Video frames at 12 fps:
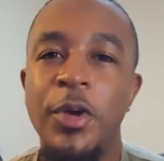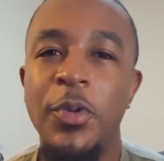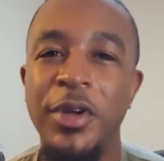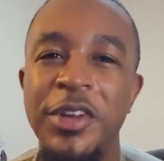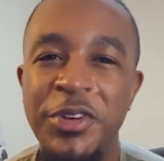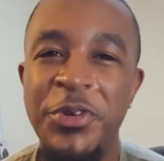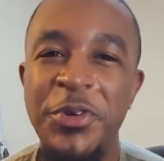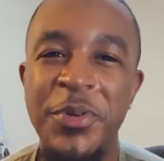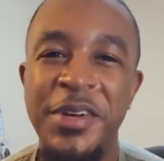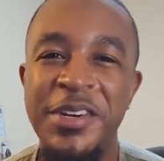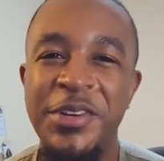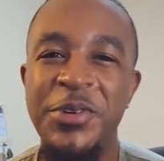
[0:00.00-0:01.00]
What it do, what
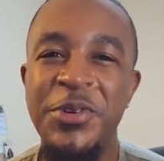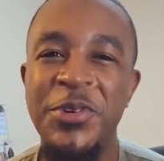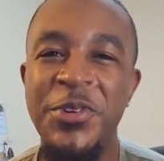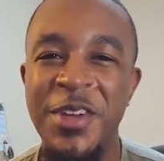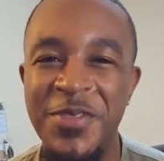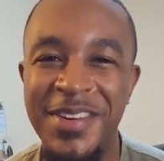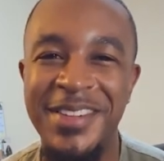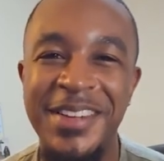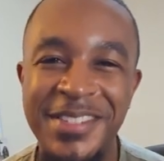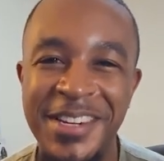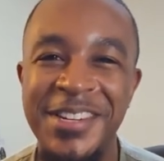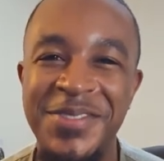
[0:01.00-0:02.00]
it do. If you
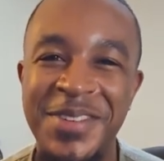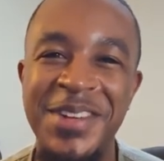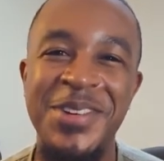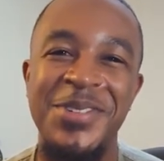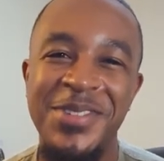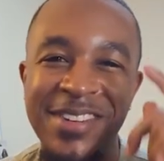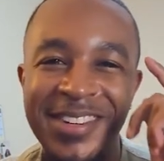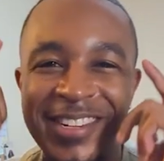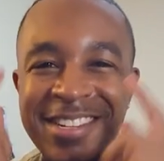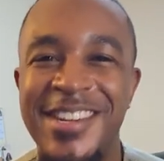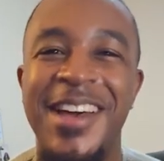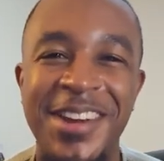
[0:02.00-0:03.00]
clicked on this video,
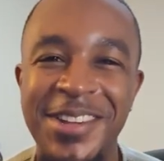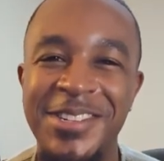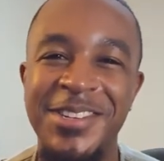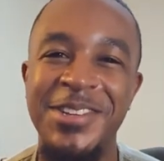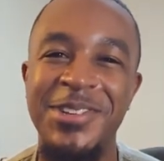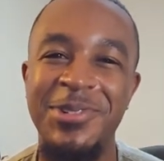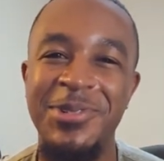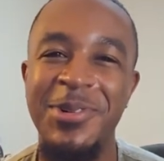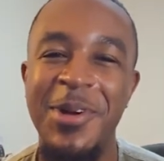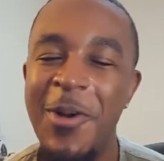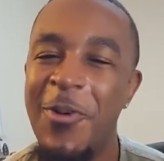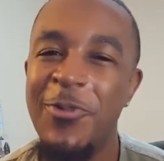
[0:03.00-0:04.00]
shout out to you.
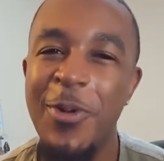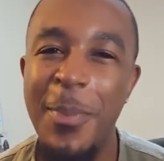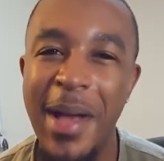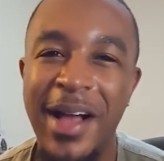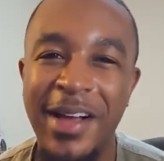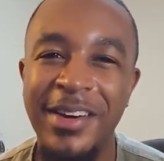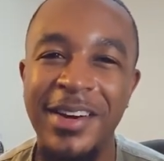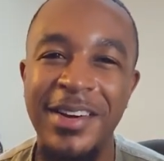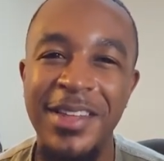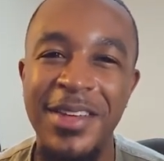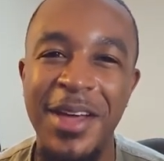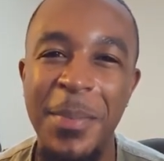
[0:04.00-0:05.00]
We're back on
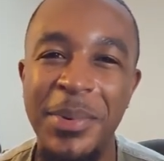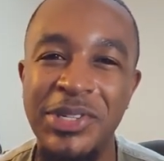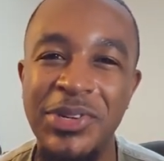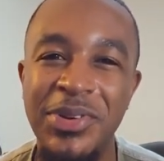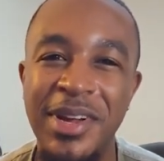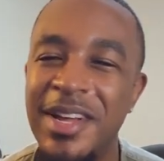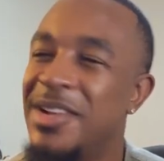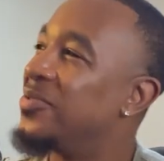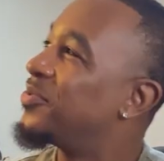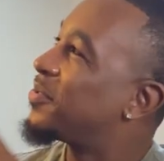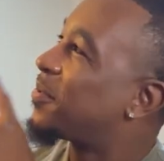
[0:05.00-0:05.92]
another episode of